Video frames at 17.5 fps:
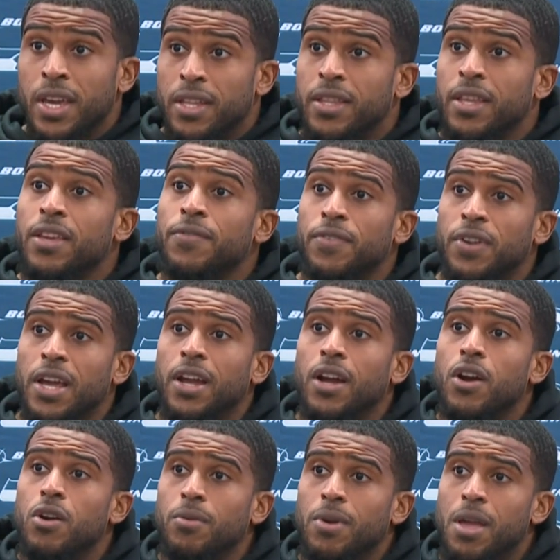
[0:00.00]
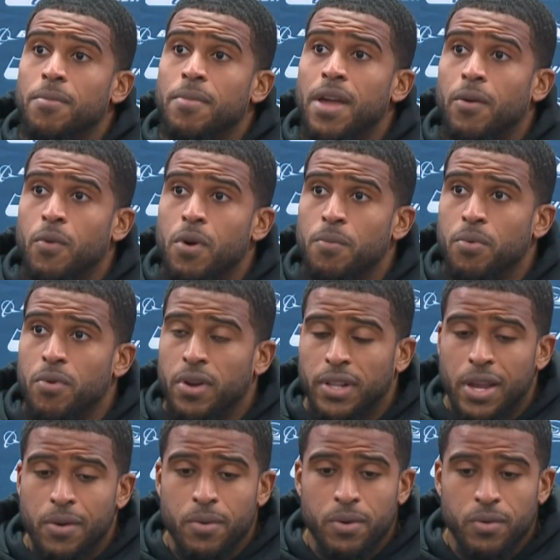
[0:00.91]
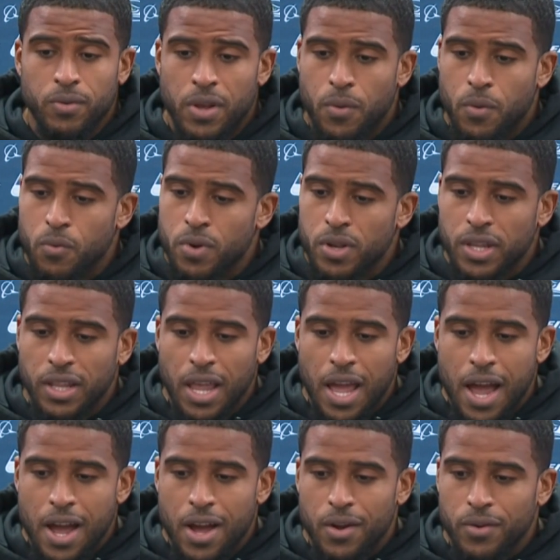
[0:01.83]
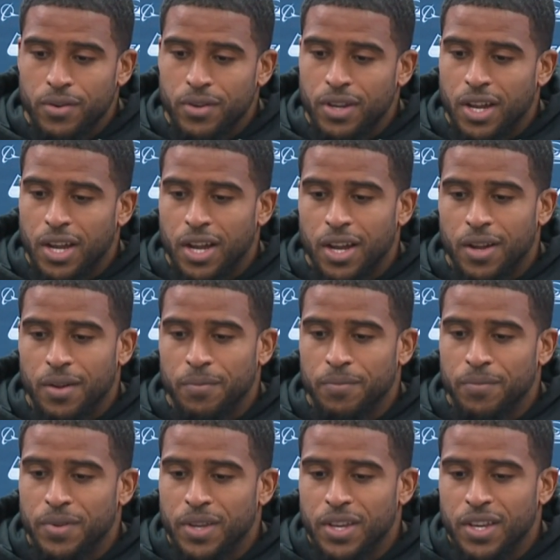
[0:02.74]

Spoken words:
It did feel like a home game at one point. They were really loud.